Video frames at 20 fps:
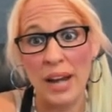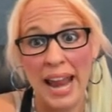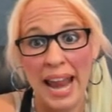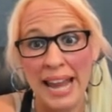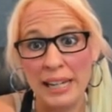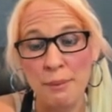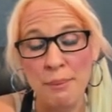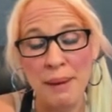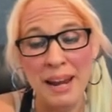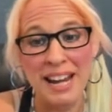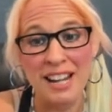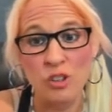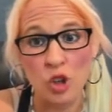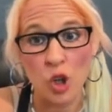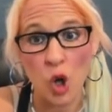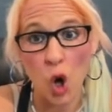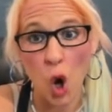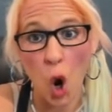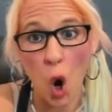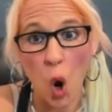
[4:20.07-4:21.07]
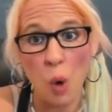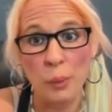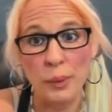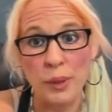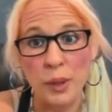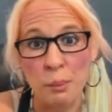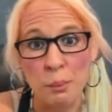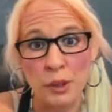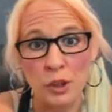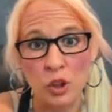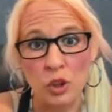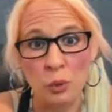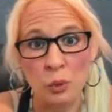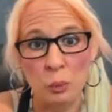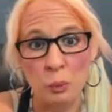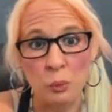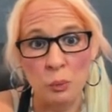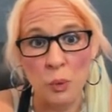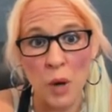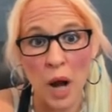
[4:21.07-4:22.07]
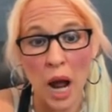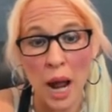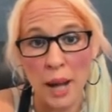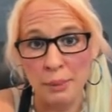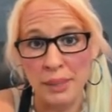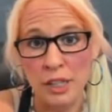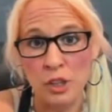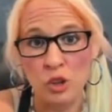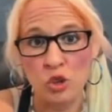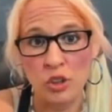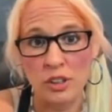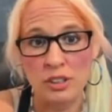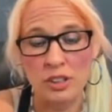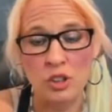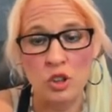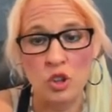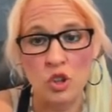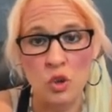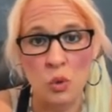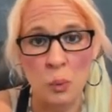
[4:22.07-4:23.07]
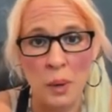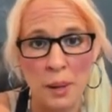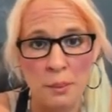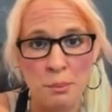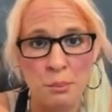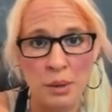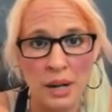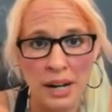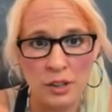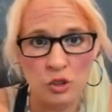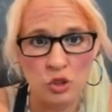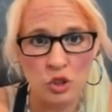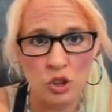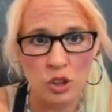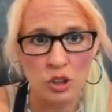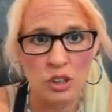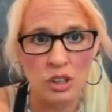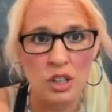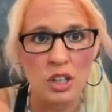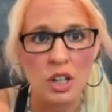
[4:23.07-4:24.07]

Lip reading: any page at all when you put your IP address into the web browser,